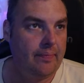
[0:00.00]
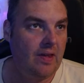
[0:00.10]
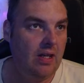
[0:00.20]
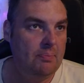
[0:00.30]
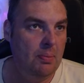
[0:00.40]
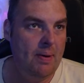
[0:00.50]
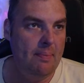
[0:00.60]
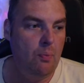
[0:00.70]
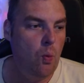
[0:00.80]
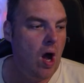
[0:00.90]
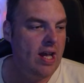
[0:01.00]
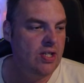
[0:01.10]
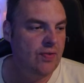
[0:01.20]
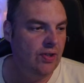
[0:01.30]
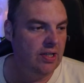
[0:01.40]
A bit
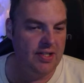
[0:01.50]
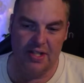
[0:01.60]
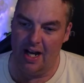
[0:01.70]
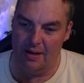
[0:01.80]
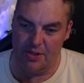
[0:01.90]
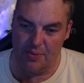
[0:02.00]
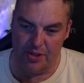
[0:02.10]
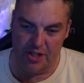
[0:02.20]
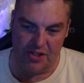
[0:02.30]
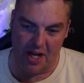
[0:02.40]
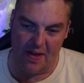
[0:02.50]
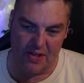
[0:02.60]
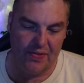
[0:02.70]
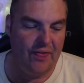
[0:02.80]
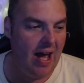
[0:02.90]
wasteful at times. Would you say that's
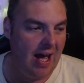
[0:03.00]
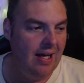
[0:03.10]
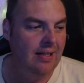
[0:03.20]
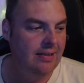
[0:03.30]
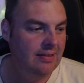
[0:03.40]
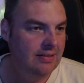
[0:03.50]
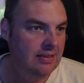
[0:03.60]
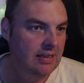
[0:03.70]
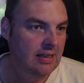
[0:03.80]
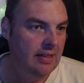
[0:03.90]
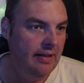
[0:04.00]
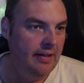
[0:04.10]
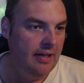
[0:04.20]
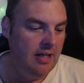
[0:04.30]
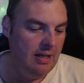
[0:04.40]
fair?
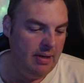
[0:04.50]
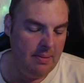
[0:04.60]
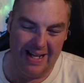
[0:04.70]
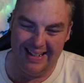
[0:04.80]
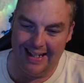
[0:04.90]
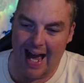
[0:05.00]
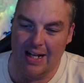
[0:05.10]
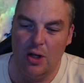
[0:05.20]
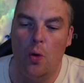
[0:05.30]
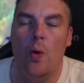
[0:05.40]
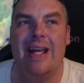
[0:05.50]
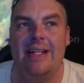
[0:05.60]
Been a bit languid,